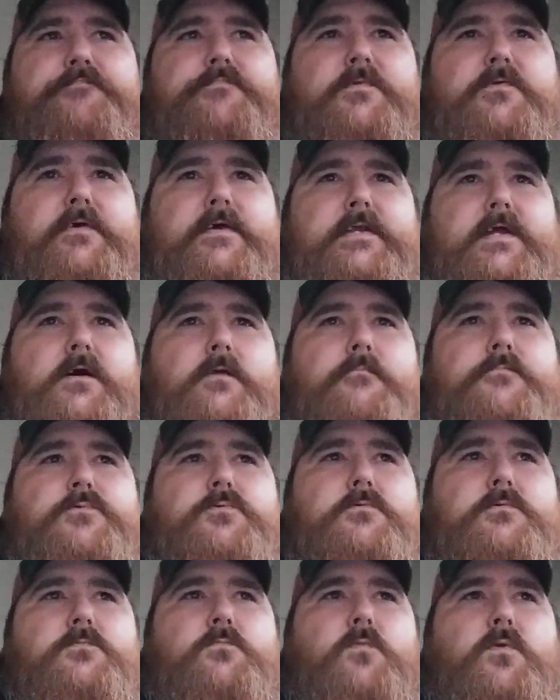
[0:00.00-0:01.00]
Right now I'm
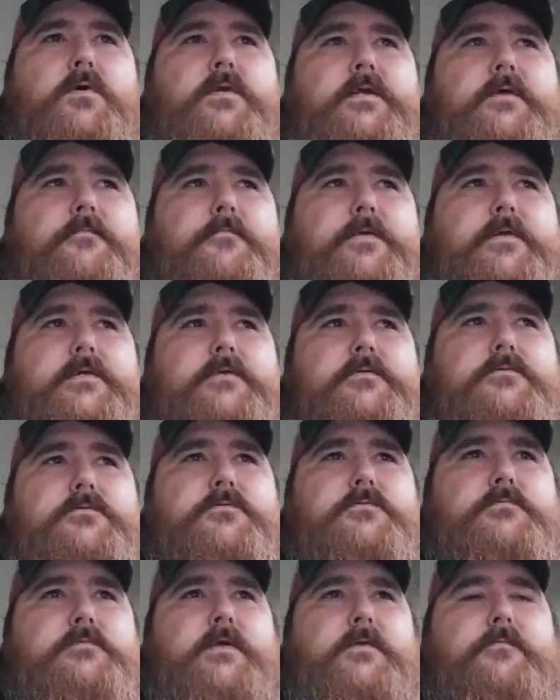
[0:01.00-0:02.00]
doing one every
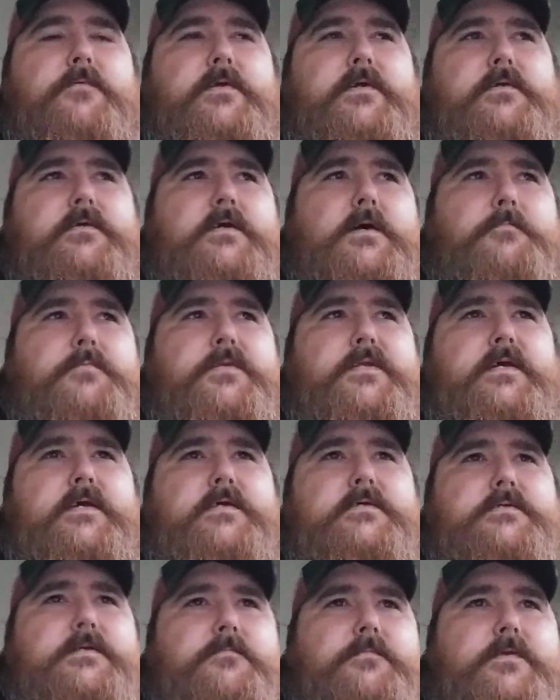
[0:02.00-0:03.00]
couple
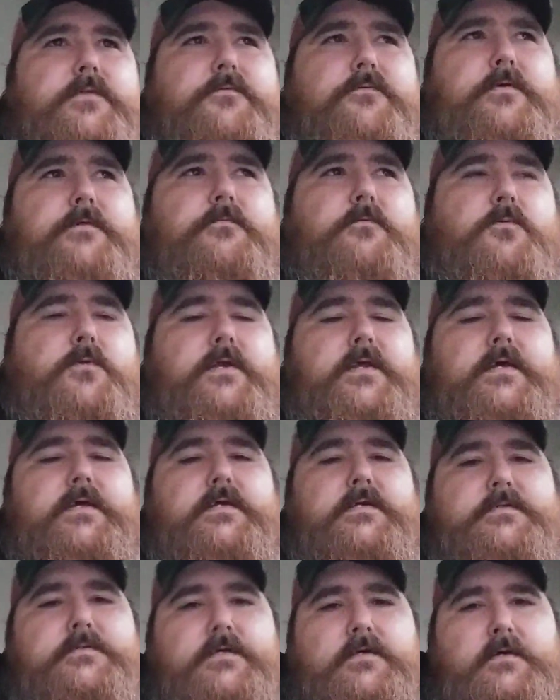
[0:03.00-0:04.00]
days, every 3-4
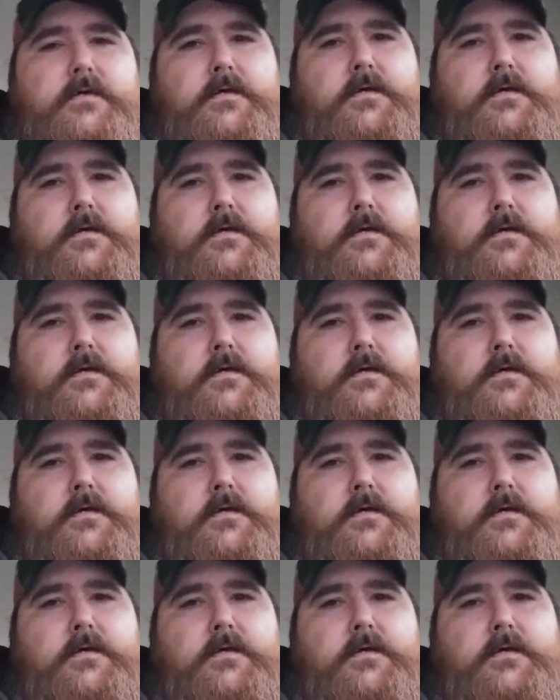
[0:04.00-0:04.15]
days.